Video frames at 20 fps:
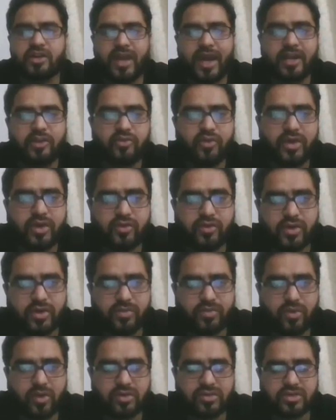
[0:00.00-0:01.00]
cat
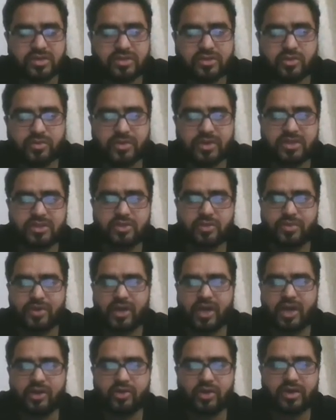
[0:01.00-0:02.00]
2020 process to, is to be
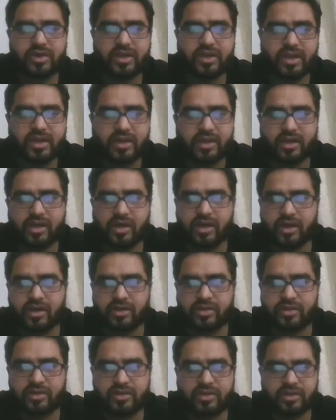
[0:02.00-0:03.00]
conducted
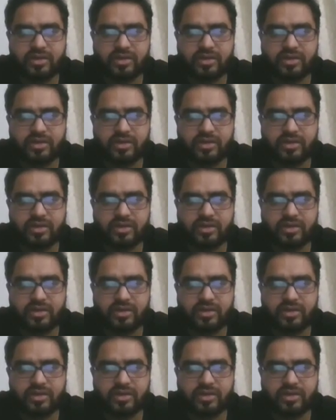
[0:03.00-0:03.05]
uh,